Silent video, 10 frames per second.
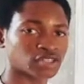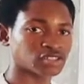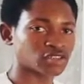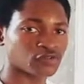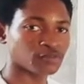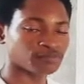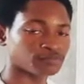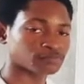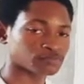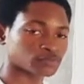TV.
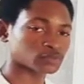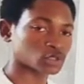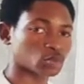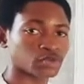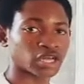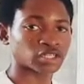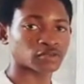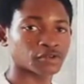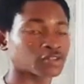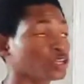Hope you had a
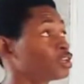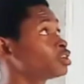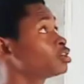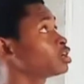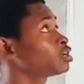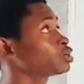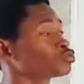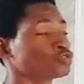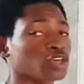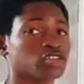great day.
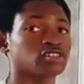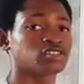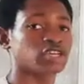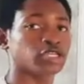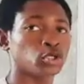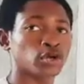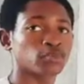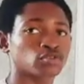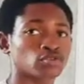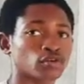Today is a new
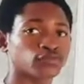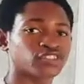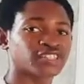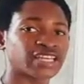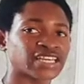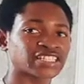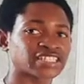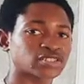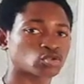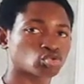episode of
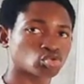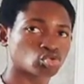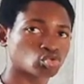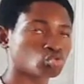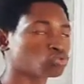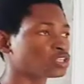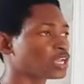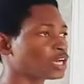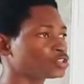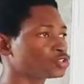GNS 222
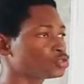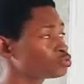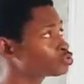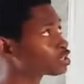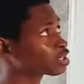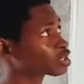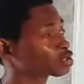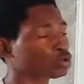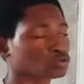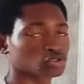Land Use and
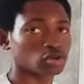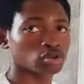Agriculture.